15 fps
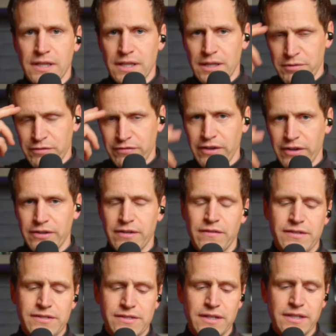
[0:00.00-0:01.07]
the Father, and of the
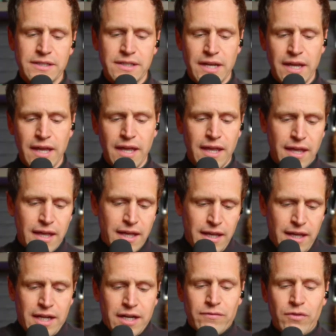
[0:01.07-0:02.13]
Son,
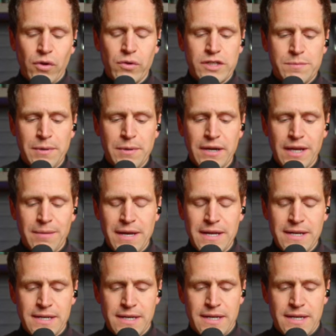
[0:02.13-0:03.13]
and of the Holy Spirit. Amen.